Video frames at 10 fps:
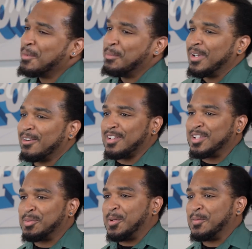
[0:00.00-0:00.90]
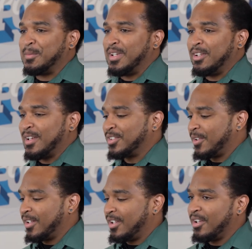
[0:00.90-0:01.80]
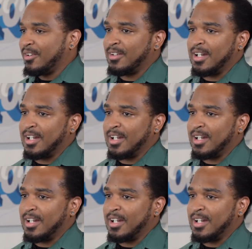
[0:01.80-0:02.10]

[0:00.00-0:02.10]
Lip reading: Being here at Swyft, I mean, I started here and